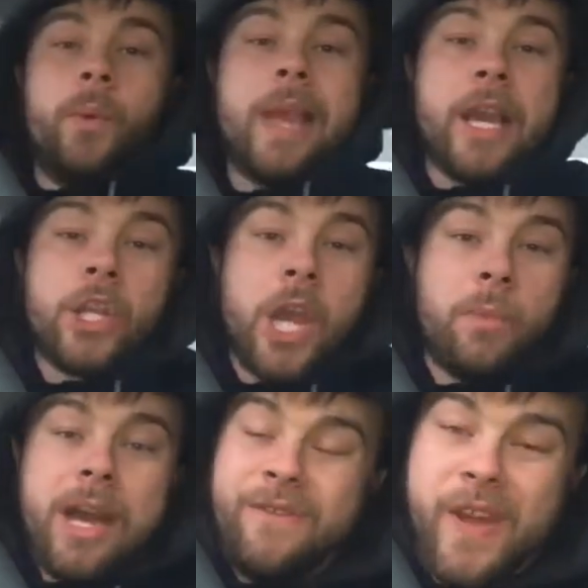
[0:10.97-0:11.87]
We ain't got no
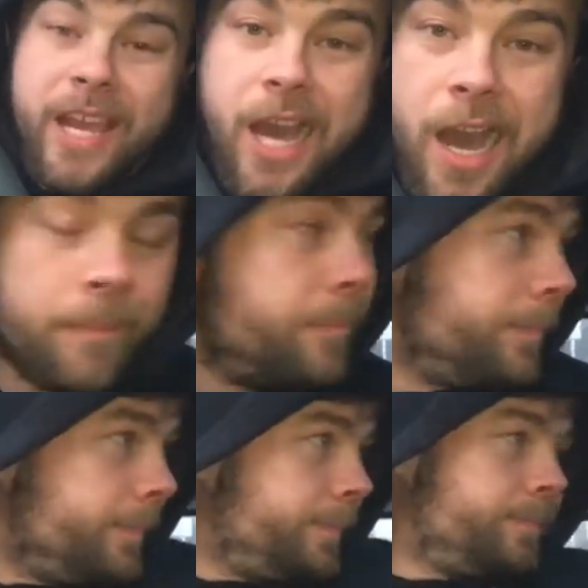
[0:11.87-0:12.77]
more FA Cup.
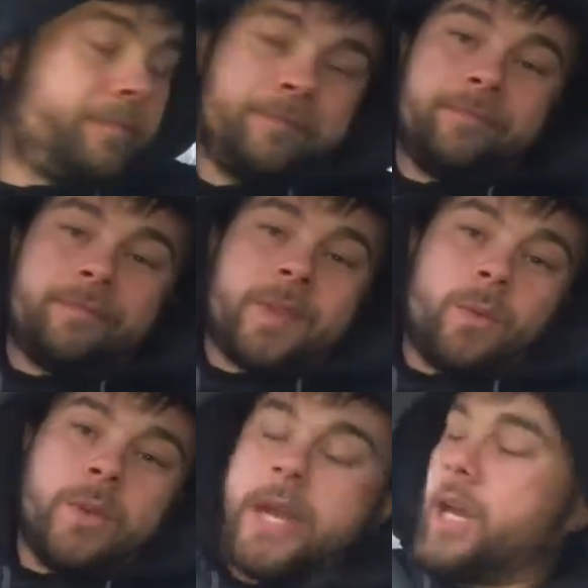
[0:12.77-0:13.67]

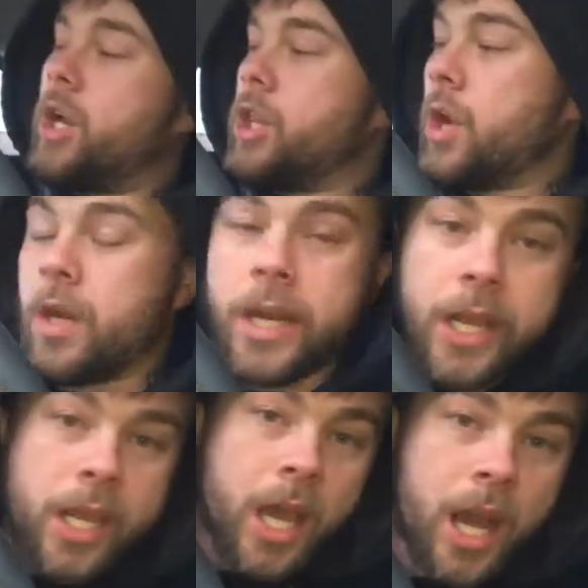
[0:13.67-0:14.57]
We ain't got no
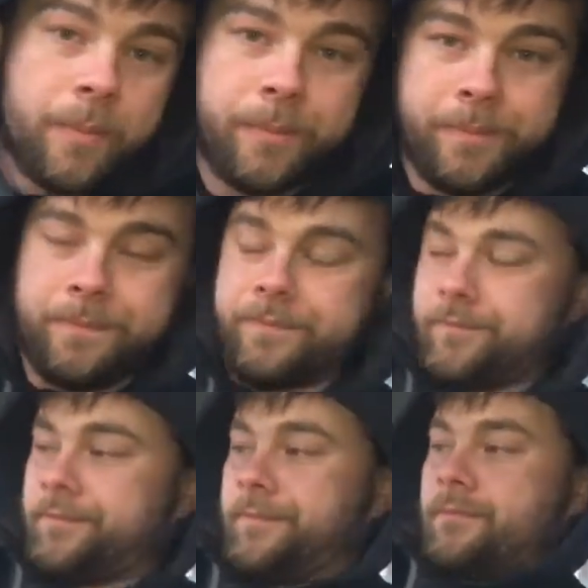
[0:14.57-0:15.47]
League Cup.
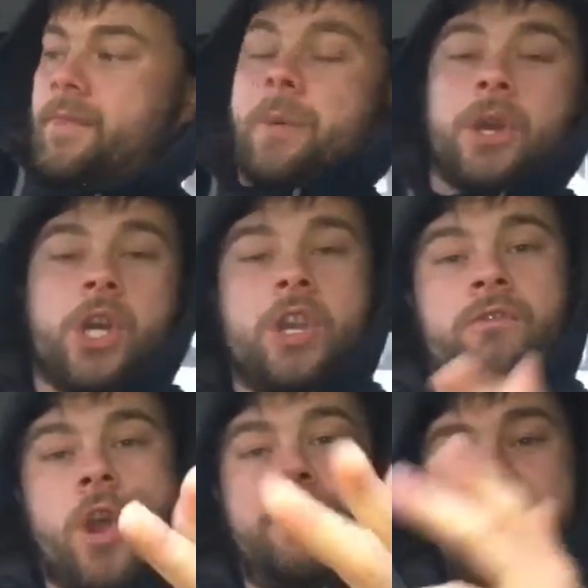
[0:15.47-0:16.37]
But we got
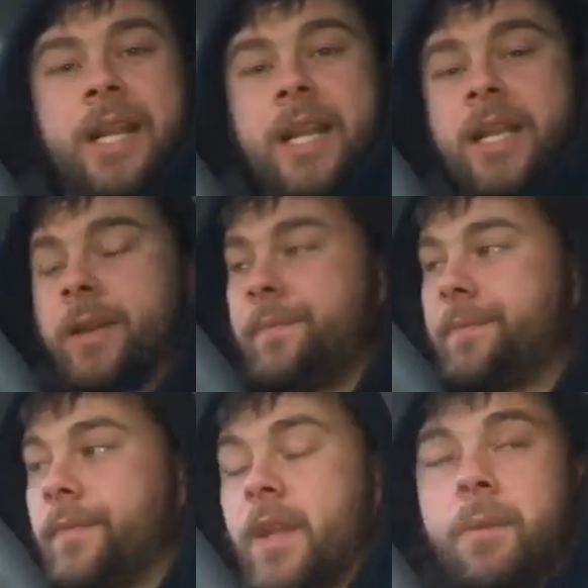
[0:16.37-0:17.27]
Europa League
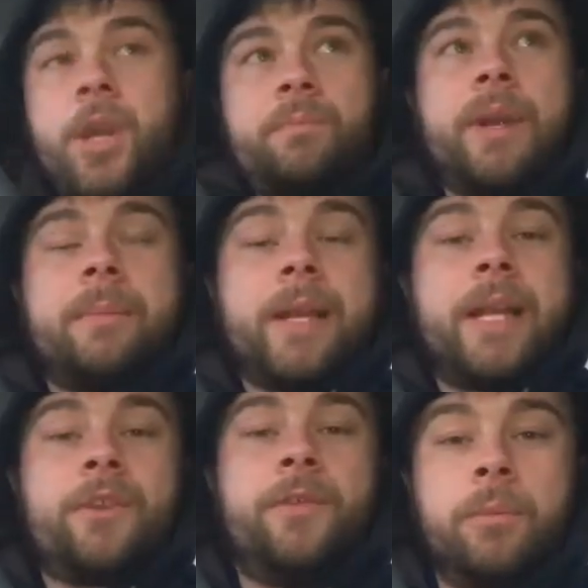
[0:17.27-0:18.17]
and we got Premier
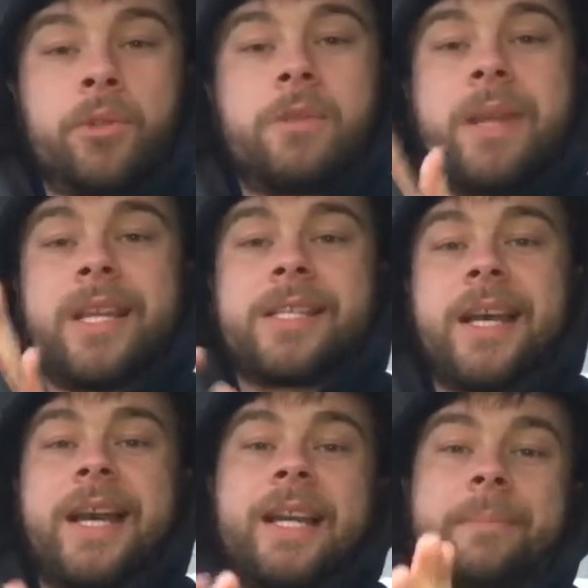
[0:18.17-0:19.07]
League football to be
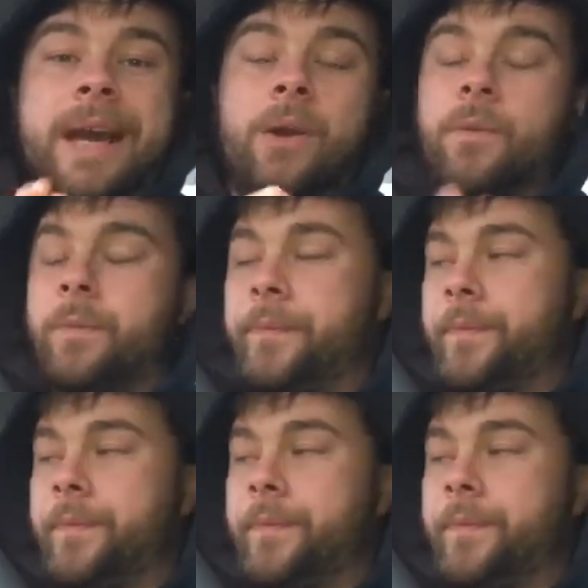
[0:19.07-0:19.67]
excited about.